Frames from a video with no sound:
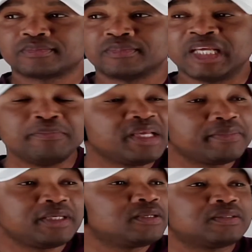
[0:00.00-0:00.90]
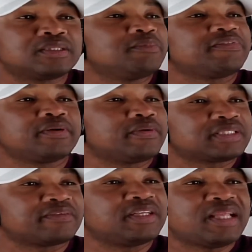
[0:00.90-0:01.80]
Then maybe you don't see me for the rest
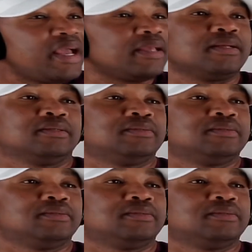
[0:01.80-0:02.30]
of the day.